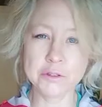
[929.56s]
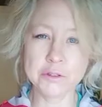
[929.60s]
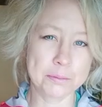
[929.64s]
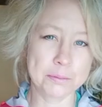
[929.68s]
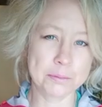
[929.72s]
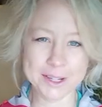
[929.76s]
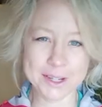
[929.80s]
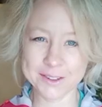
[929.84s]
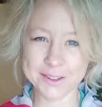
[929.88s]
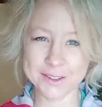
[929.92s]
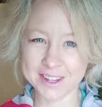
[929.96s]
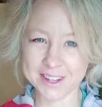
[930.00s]

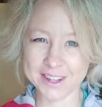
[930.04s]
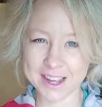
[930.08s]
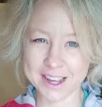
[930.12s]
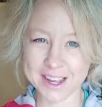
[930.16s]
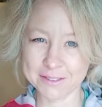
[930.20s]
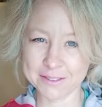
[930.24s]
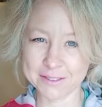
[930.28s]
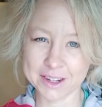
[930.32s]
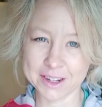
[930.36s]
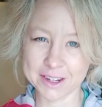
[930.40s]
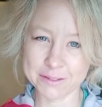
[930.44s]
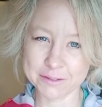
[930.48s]
move because
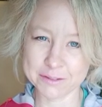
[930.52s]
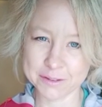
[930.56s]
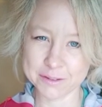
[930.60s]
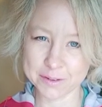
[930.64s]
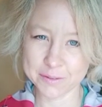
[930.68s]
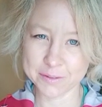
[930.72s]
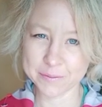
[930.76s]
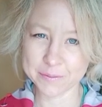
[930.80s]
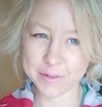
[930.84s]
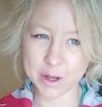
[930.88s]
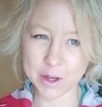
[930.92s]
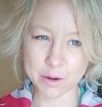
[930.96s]
they have
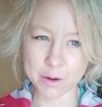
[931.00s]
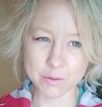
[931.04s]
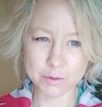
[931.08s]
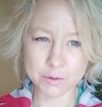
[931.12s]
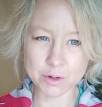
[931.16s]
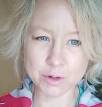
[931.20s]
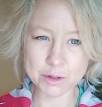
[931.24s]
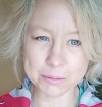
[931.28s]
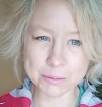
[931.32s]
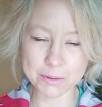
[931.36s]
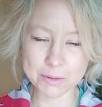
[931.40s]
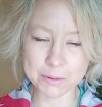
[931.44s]
enough
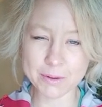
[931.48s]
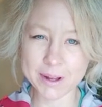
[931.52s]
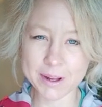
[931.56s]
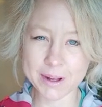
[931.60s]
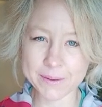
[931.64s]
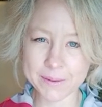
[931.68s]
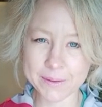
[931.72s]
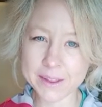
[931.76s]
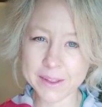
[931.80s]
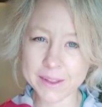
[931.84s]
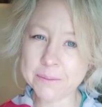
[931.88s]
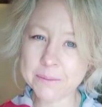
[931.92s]
room
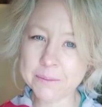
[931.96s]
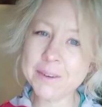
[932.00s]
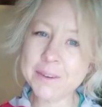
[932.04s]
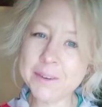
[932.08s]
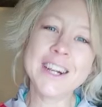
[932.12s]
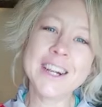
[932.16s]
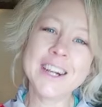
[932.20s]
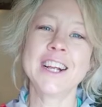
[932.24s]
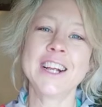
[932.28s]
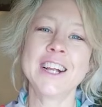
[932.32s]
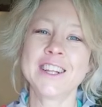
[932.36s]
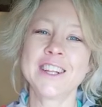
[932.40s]
around
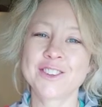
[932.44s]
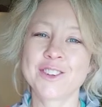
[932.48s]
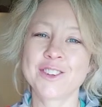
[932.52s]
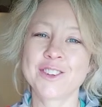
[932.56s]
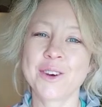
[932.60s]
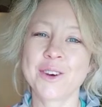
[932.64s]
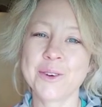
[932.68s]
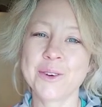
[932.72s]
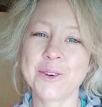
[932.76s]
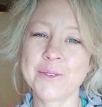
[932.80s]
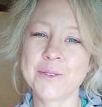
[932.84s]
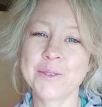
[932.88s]
them.
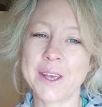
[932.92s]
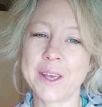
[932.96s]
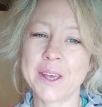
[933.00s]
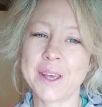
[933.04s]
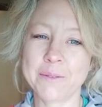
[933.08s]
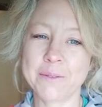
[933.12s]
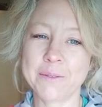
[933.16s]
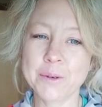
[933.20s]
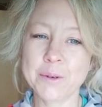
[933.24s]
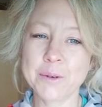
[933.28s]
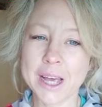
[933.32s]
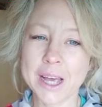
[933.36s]
So
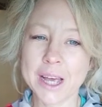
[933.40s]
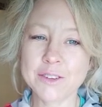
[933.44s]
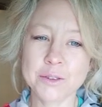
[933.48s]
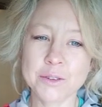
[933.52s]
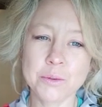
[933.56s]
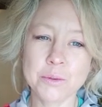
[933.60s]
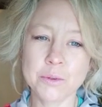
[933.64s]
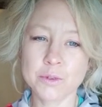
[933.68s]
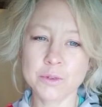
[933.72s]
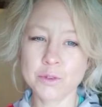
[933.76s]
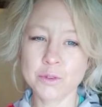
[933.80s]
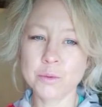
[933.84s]
yeah, we
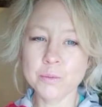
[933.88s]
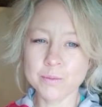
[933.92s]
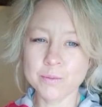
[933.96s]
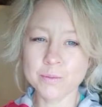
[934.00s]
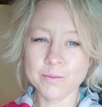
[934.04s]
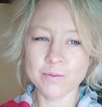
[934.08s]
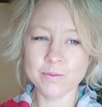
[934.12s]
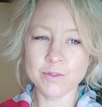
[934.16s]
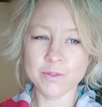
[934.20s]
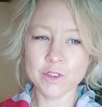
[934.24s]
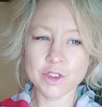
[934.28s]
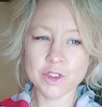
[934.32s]
had to
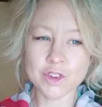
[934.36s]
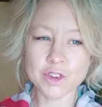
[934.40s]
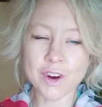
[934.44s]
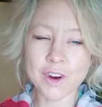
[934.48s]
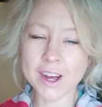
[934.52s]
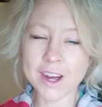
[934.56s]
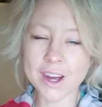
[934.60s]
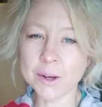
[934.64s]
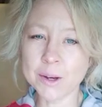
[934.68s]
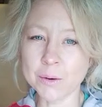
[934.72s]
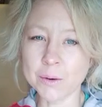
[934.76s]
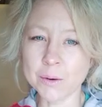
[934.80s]

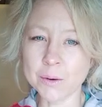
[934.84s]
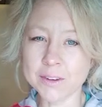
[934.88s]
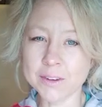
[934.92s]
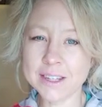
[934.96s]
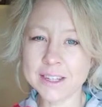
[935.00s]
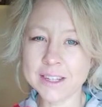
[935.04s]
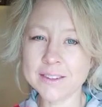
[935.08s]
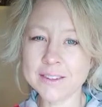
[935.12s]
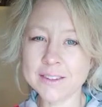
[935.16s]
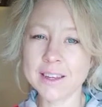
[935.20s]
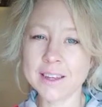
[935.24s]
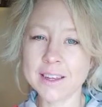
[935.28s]
try
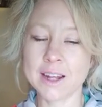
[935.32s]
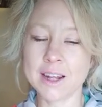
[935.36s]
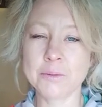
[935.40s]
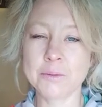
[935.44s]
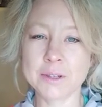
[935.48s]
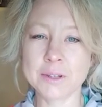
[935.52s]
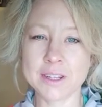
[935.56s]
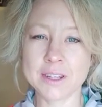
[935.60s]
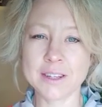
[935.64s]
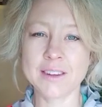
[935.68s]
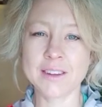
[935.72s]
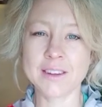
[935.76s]
all this,
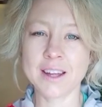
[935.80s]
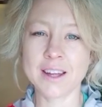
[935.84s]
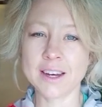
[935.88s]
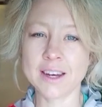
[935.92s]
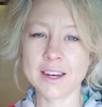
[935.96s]
and we